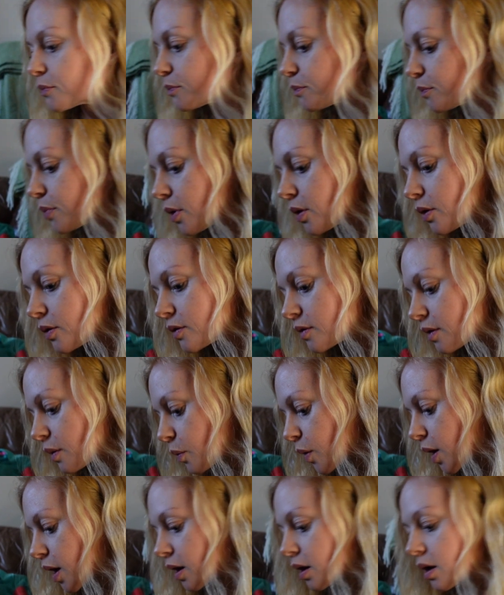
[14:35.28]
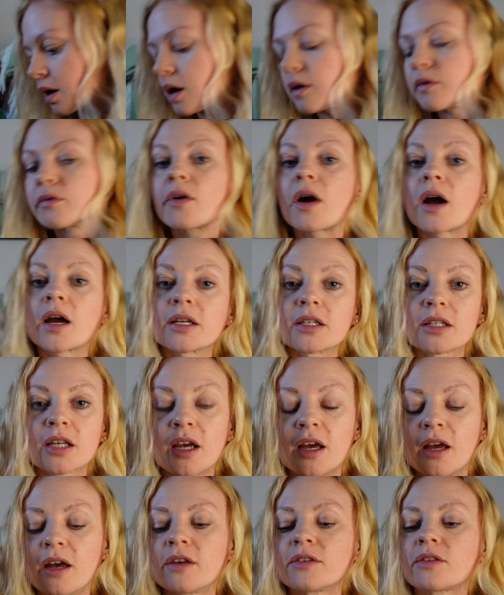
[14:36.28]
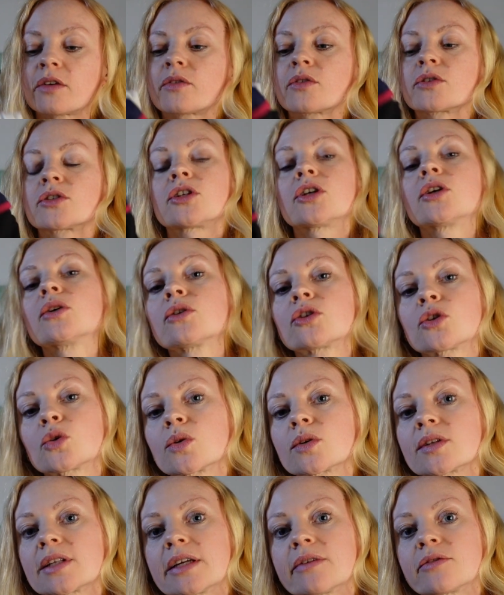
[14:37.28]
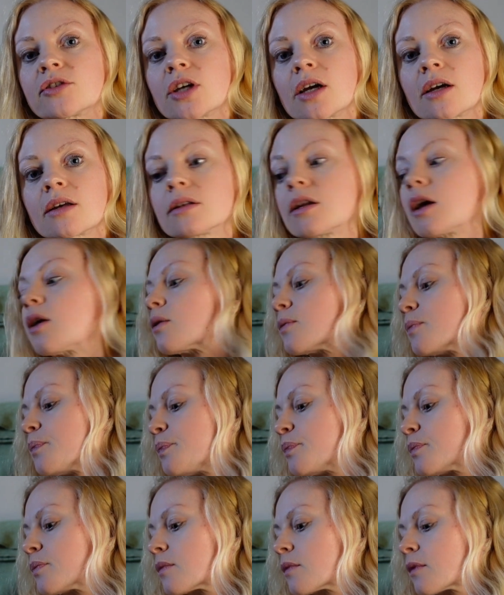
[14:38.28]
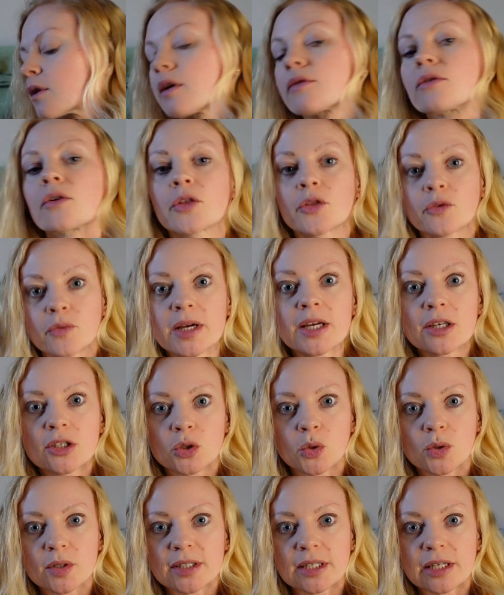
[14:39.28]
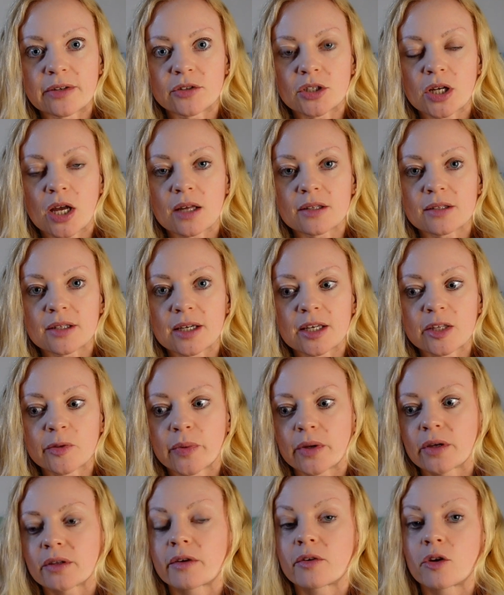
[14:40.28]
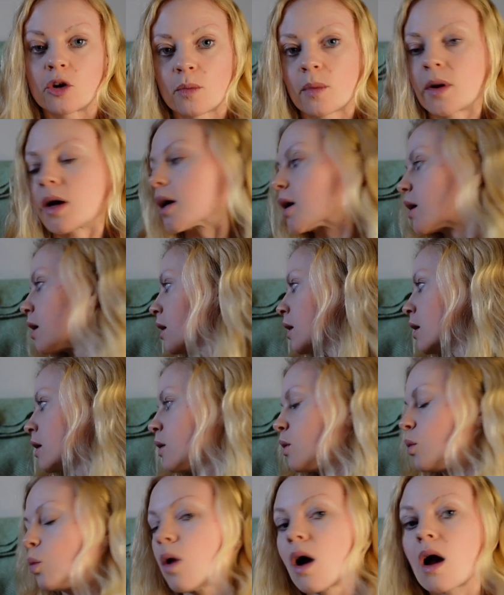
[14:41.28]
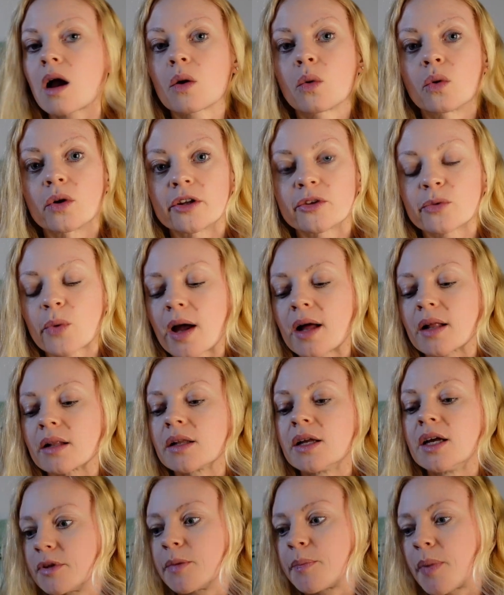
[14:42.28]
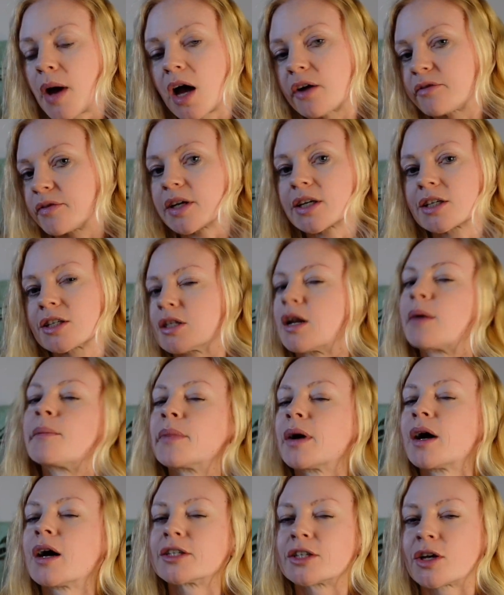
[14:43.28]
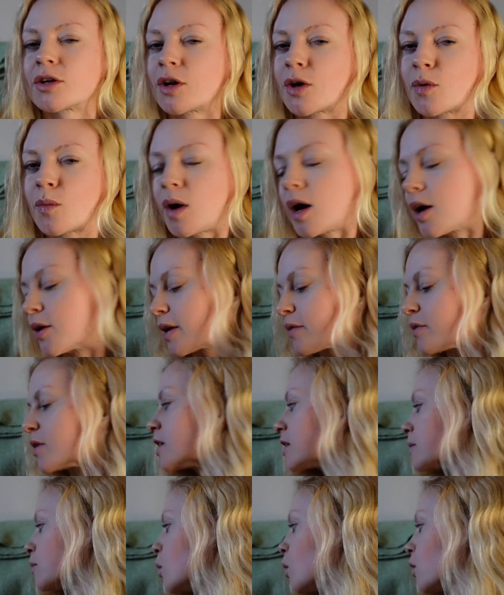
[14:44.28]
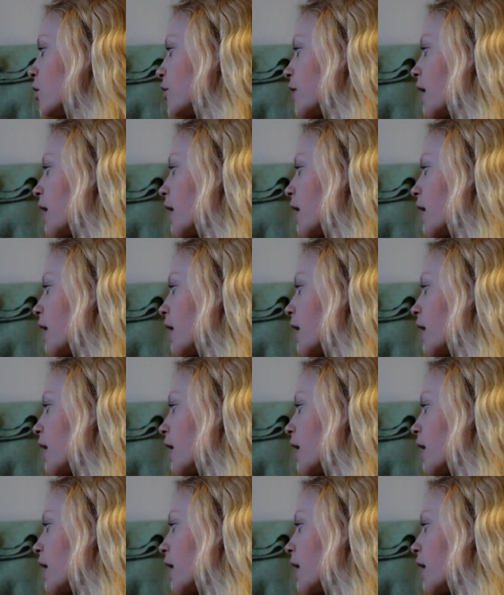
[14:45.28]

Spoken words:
put somewhere I can't find. So I've got 2 short sleeved I've got 3 short sleeve jerseys because I've got my work one as well. The perfect number. I don't know why I'd ever need more than